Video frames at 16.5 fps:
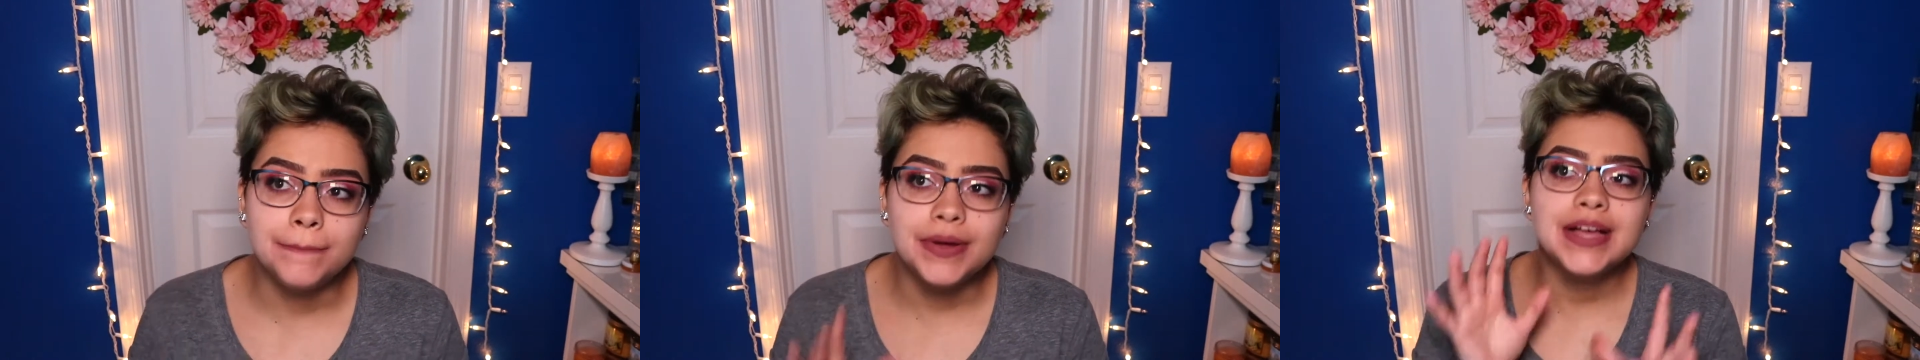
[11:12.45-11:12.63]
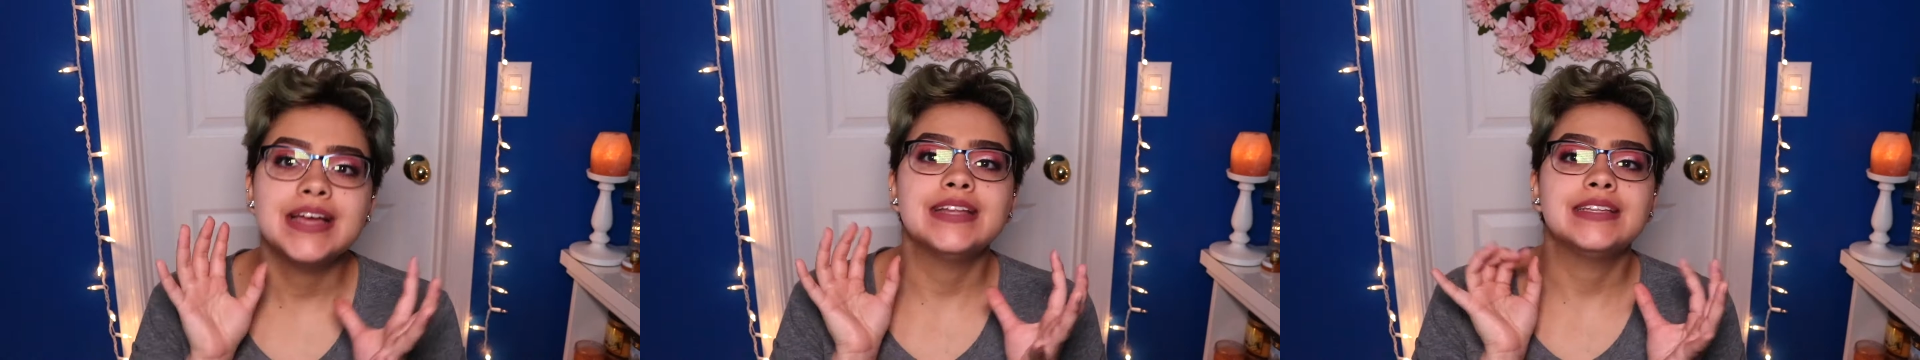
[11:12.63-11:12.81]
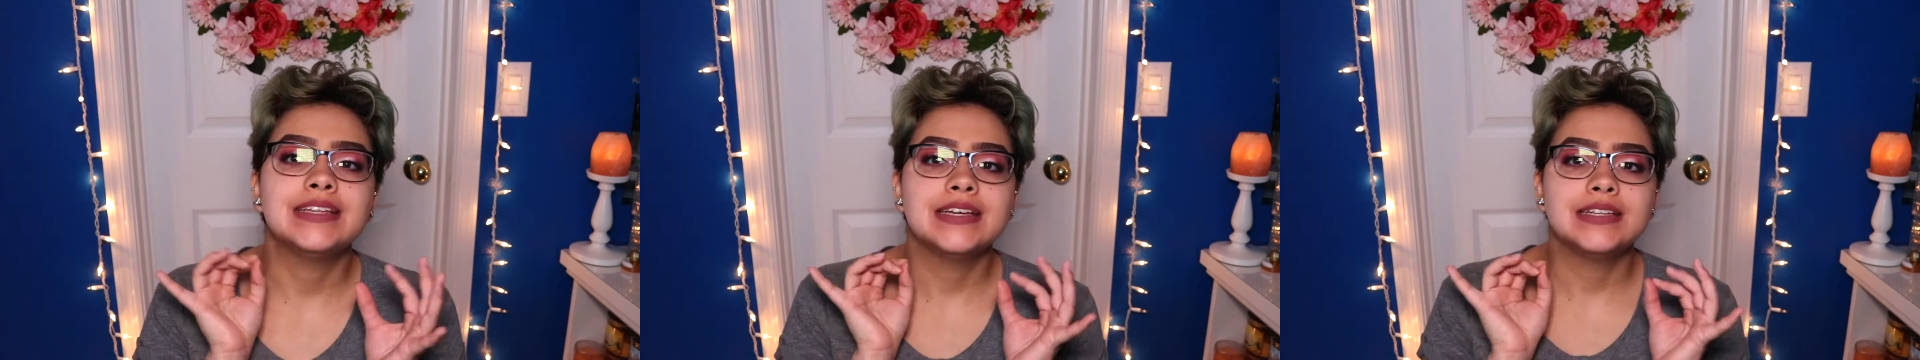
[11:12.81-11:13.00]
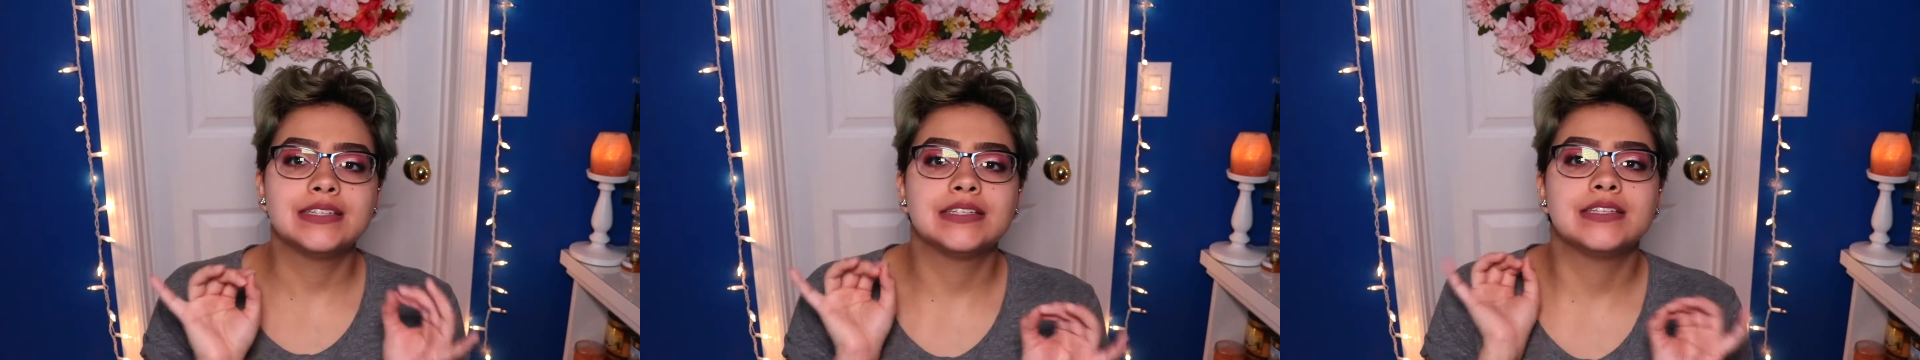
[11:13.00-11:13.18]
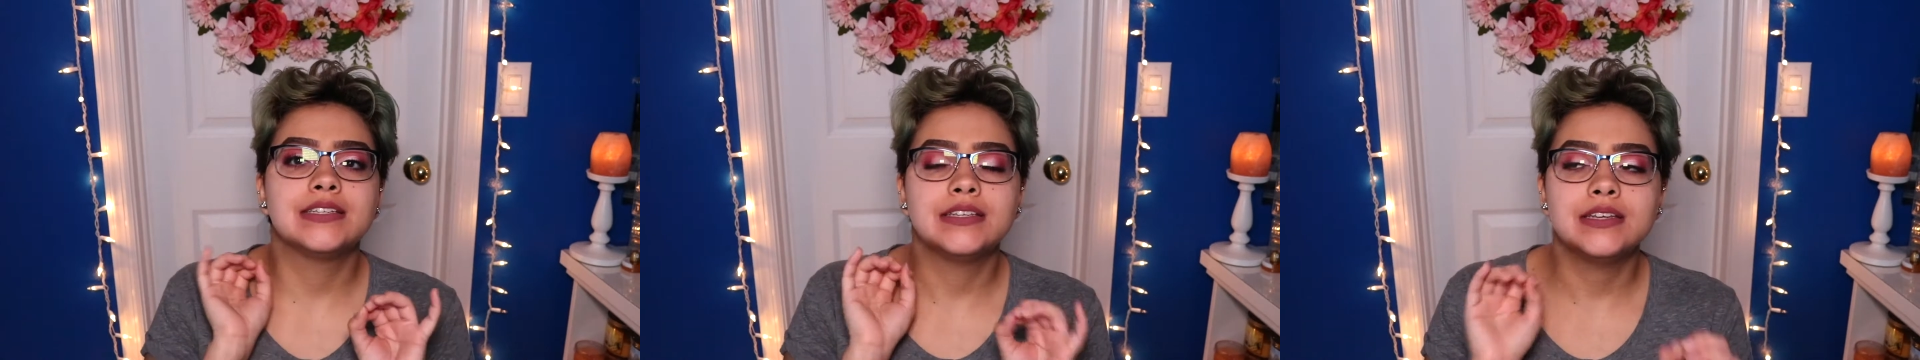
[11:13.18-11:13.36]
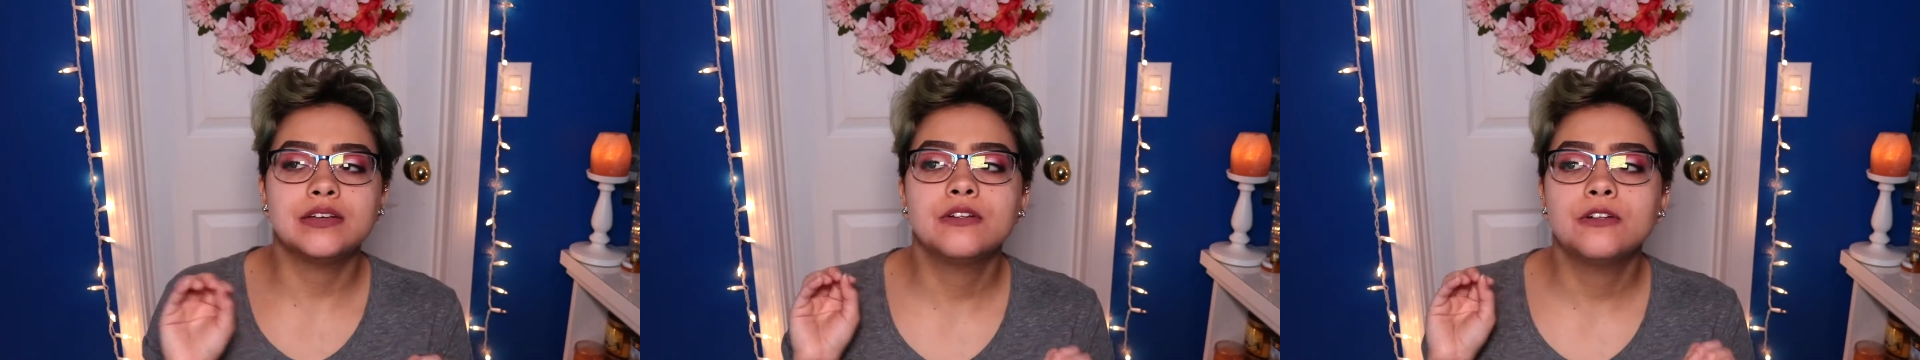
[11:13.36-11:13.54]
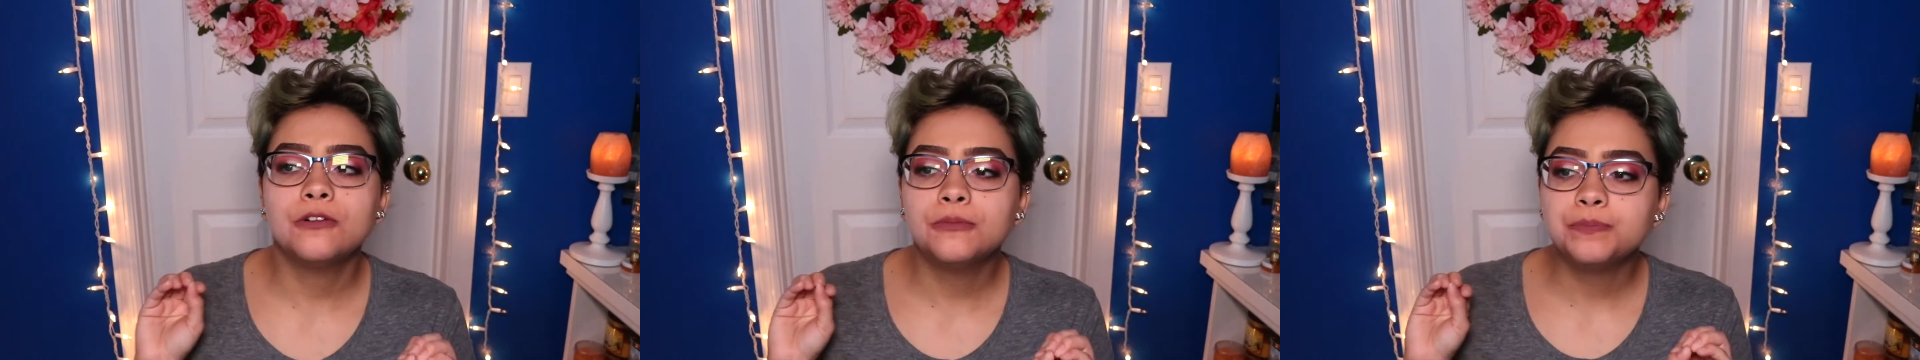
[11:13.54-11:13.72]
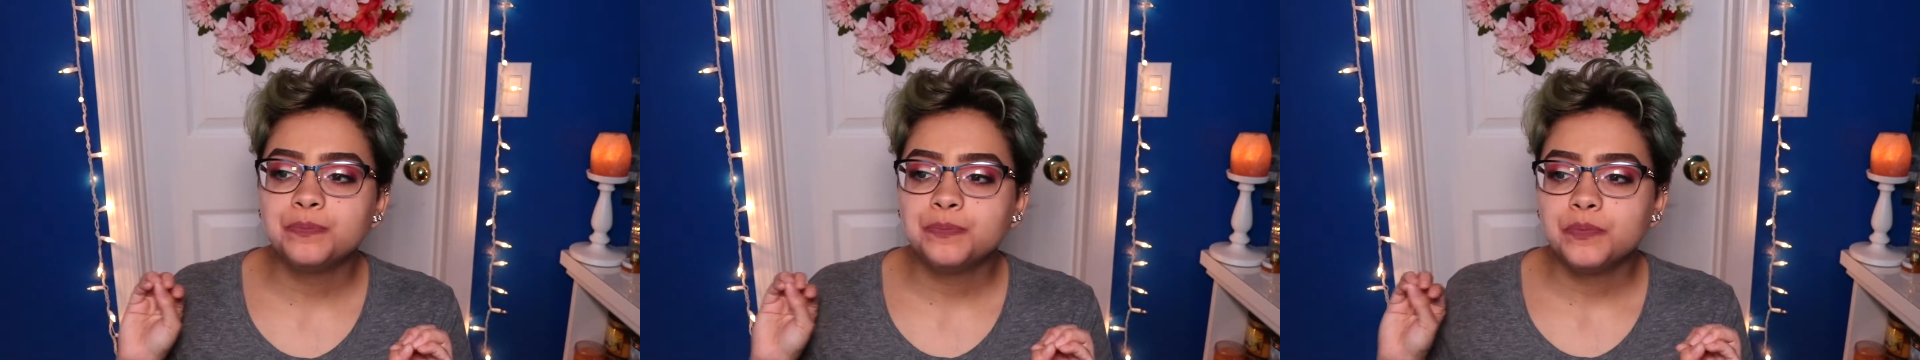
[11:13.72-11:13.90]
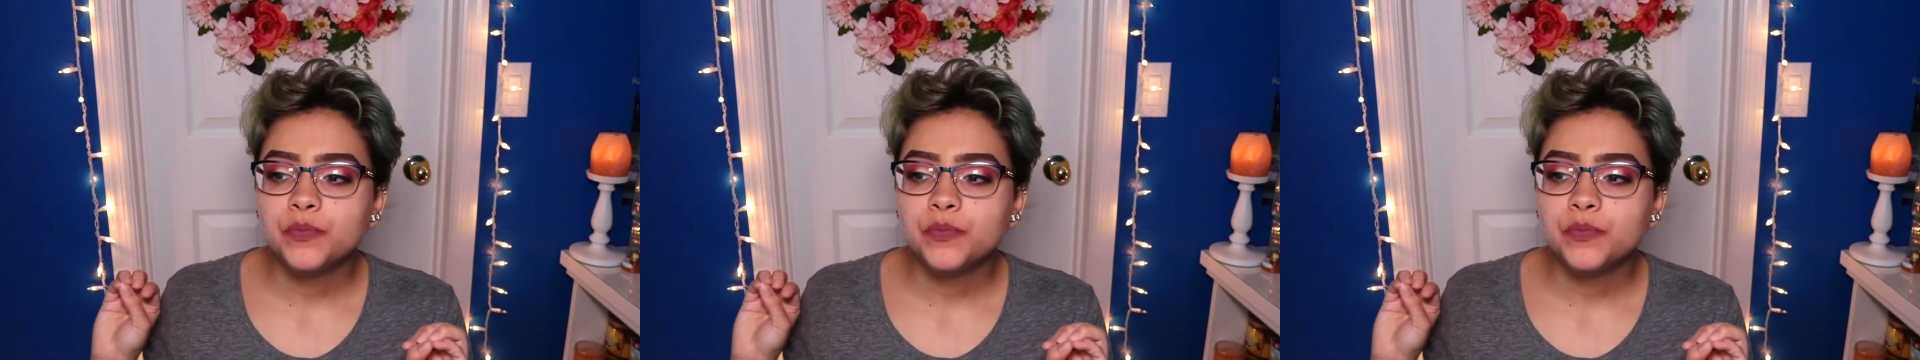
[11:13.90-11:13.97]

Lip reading: but it's still